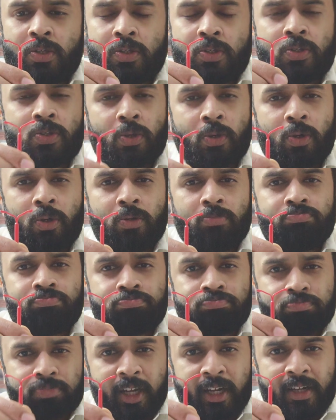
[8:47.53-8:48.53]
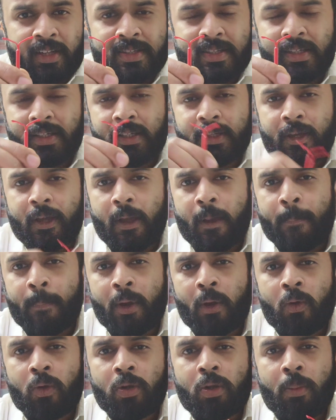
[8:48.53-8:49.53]
So that is it
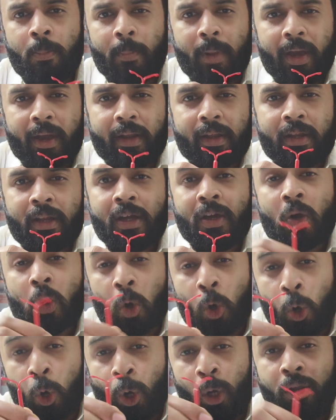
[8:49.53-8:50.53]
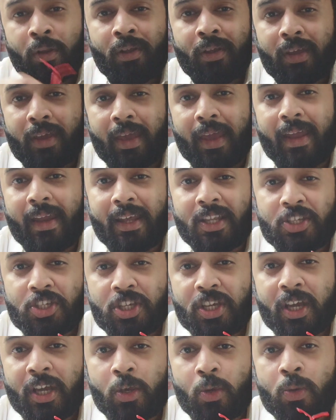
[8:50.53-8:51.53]
about Mirena or
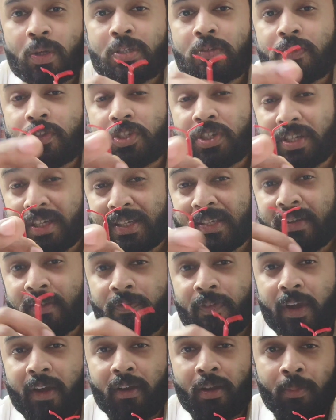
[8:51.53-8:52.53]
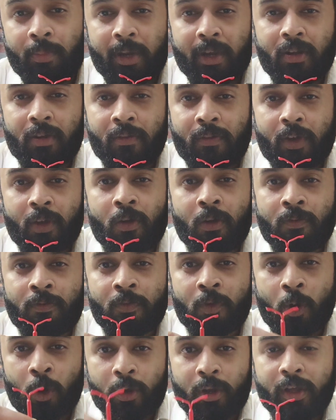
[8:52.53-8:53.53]
LNG IUS, which is in fact a better way
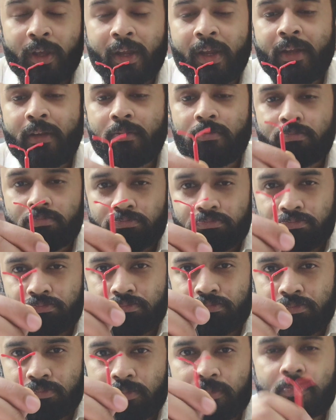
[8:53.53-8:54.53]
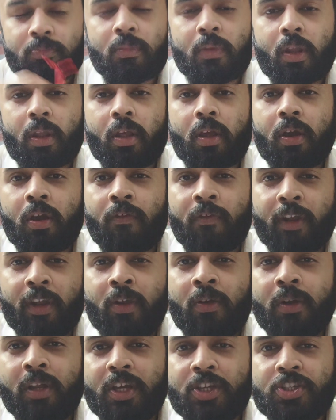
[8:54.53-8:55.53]
of calling it. A very
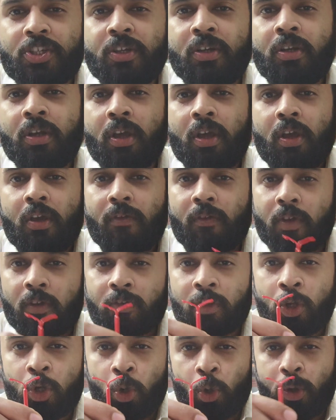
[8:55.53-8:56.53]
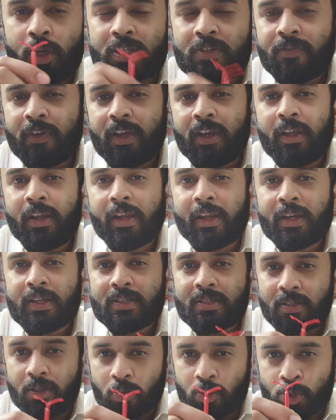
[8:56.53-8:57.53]
good agent, one of the lowest failure
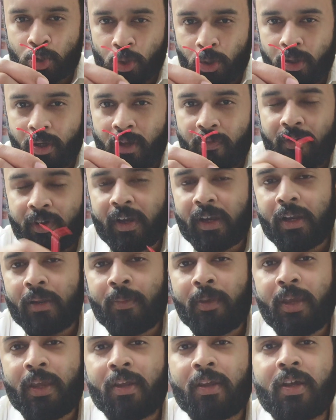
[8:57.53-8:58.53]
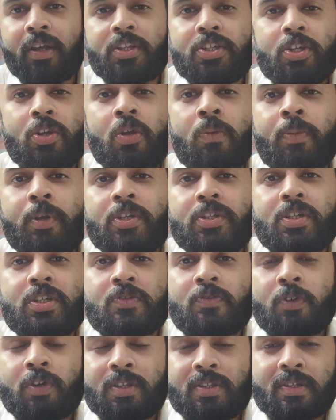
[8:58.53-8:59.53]
rates. You should definitely be encouraging your
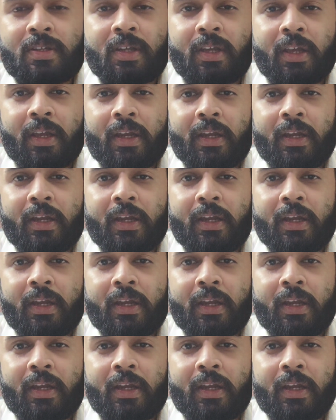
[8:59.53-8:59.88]
patients for inserting